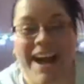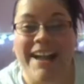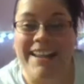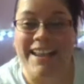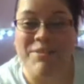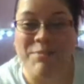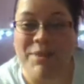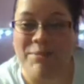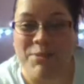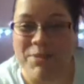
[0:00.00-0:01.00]
I can't
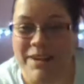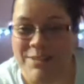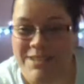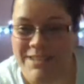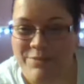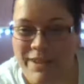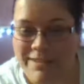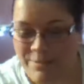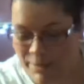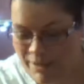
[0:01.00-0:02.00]
remember what I was going to
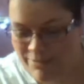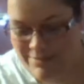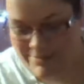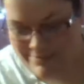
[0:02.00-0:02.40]
vent about.